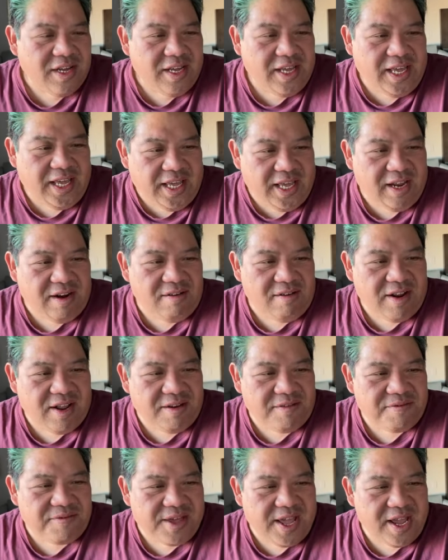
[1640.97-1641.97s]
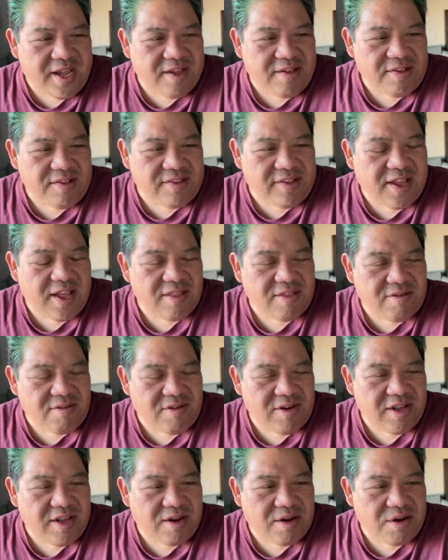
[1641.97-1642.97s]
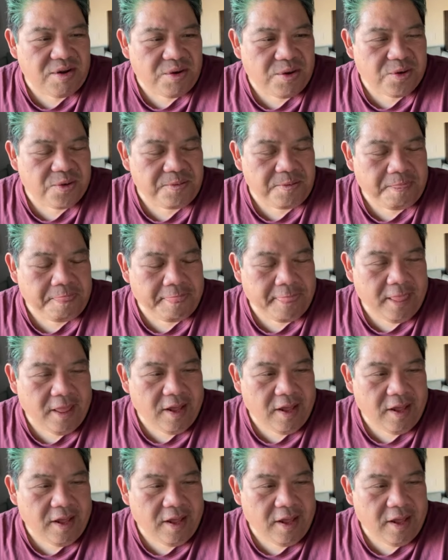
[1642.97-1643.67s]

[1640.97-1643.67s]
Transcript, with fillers: Here in Vegas, 10:30 at home.